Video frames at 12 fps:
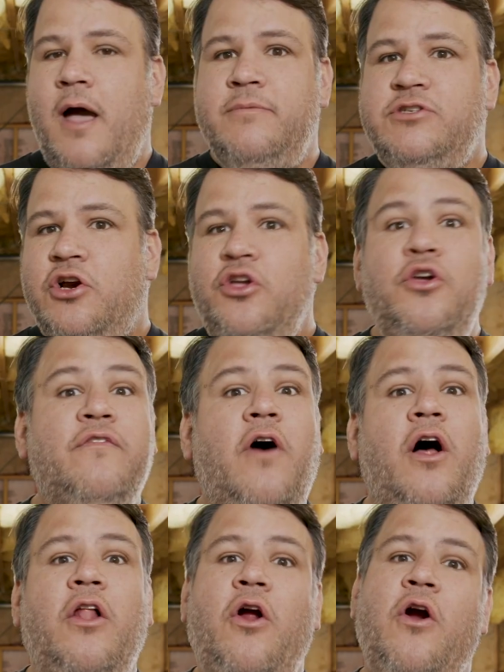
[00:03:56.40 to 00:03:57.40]
I'm sure you've
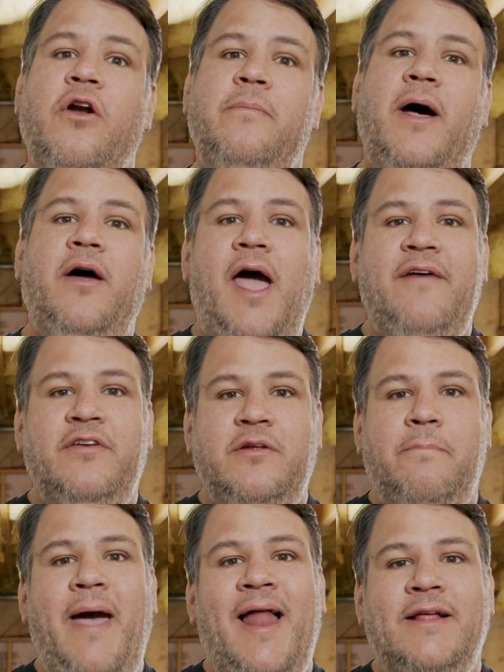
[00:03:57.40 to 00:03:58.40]
all heard about having
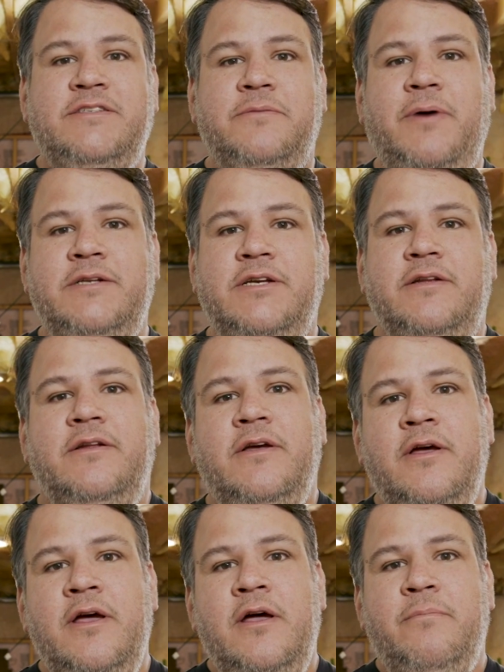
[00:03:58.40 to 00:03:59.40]
to balance a budget,
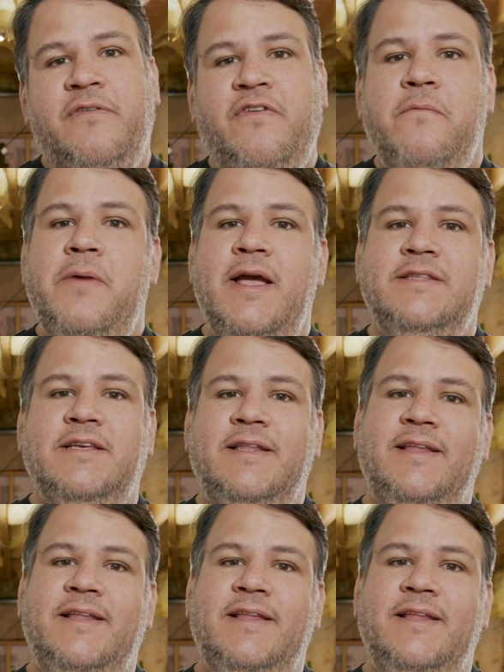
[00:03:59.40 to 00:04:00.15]
but for me it's a